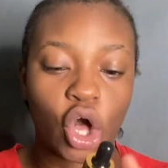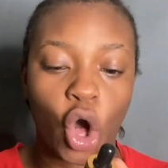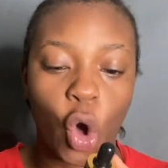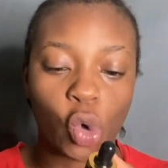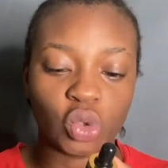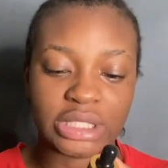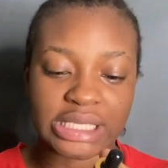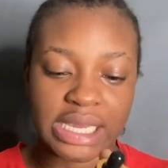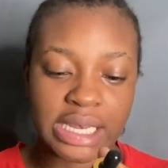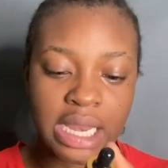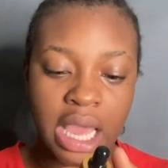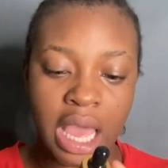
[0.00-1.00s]

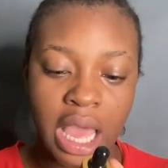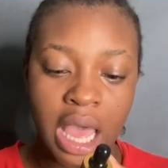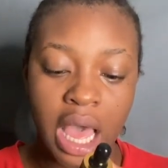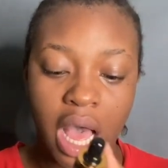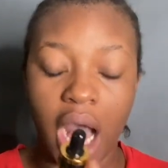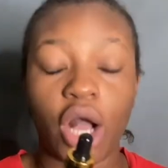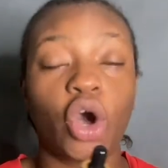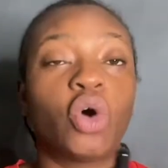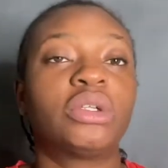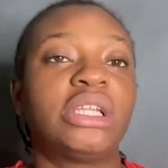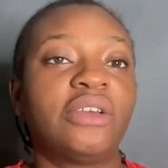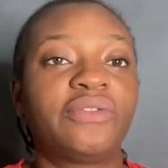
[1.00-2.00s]
Golden
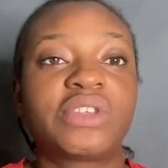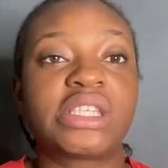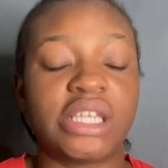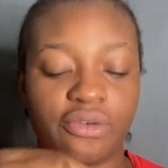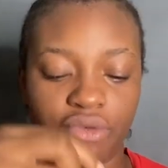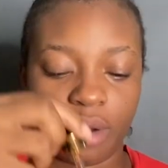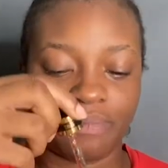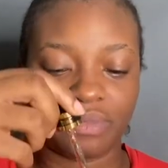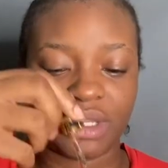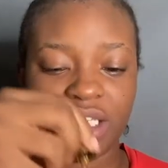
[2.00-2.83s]
Gold Leaf Serum.